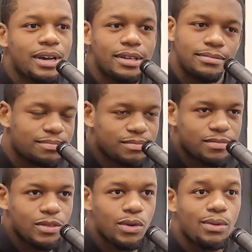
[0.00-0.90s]

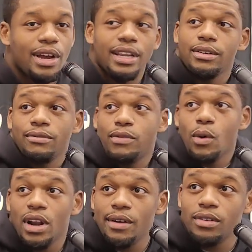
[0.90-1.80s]
But we're ready for
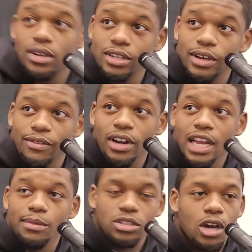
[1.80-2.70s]
whatever. If our
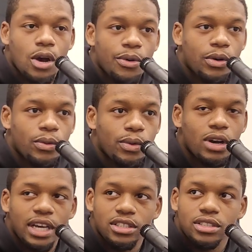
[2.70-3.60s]
name is called, we
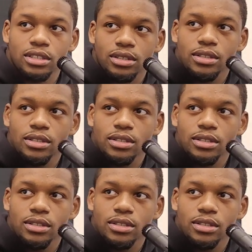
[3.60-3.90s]
will answer